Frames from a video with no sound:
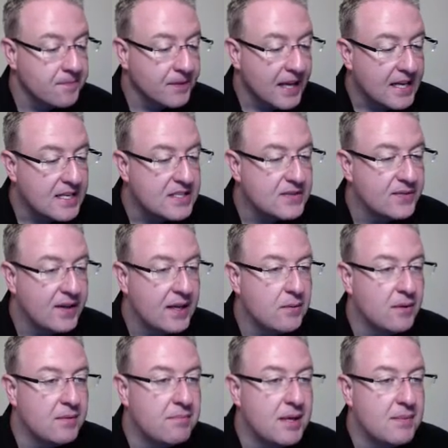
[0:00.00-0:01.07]
And it's funny
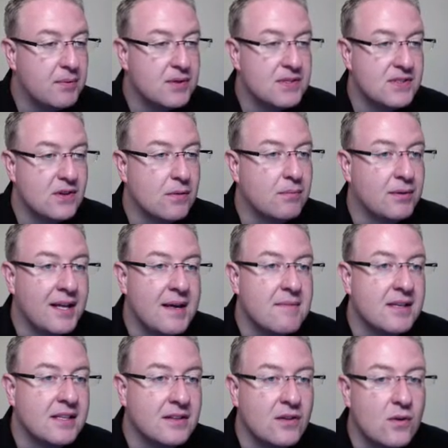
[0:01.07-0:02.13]
when people start
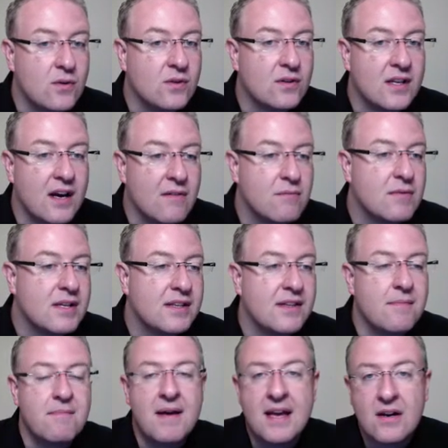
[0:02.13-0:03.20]
blaming the local government, the
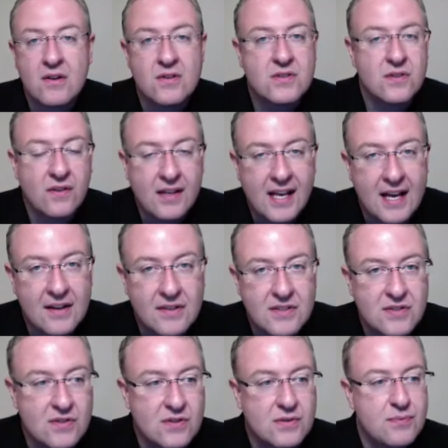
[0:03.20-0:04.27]
mayors or the
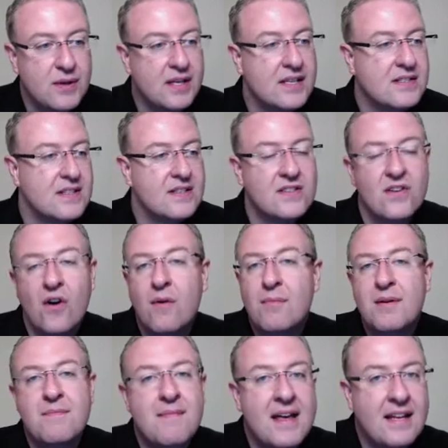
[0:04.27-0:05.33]
councillors, because it's all
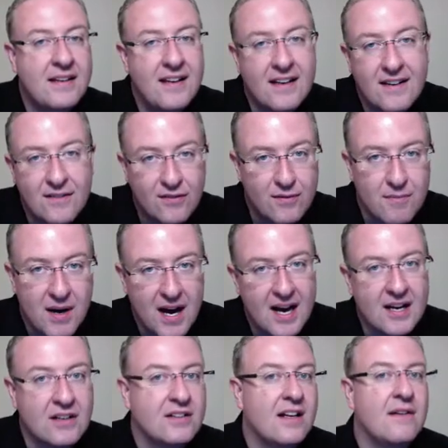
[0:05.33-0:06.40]
been mandated from
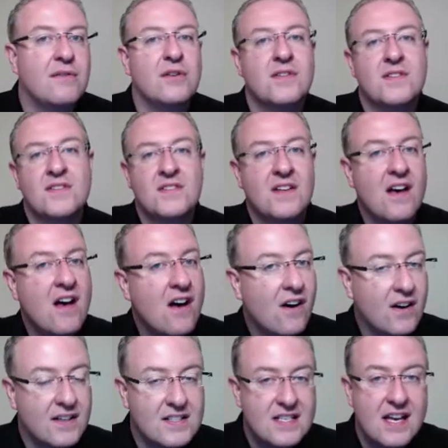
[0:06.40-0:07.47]
higher levels.
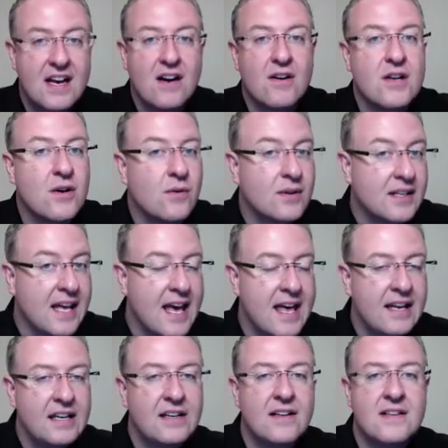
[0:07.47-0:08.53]
Ontario and
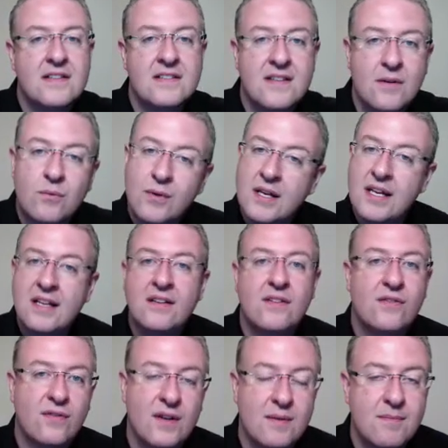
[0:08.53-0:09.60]
Canada has said we need to
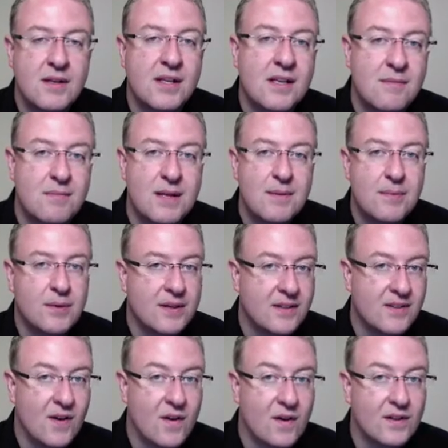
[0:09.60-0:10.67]
fit a million people
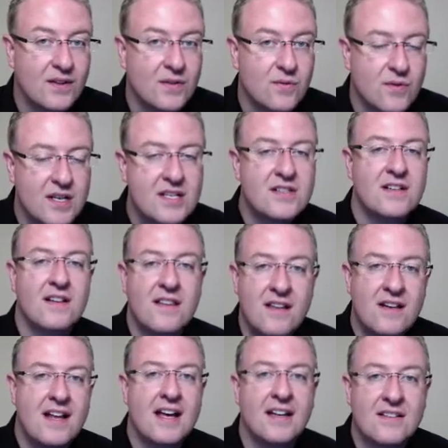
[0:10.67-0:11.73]
into Halton Region in the
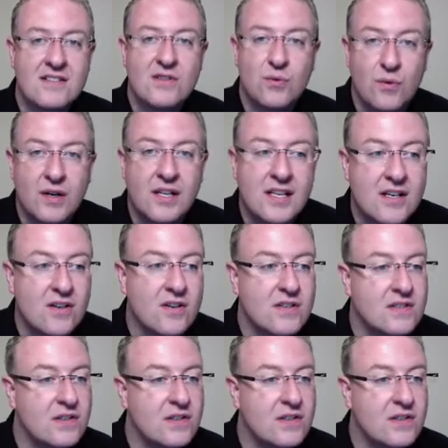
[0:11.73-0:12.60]
next 20 years.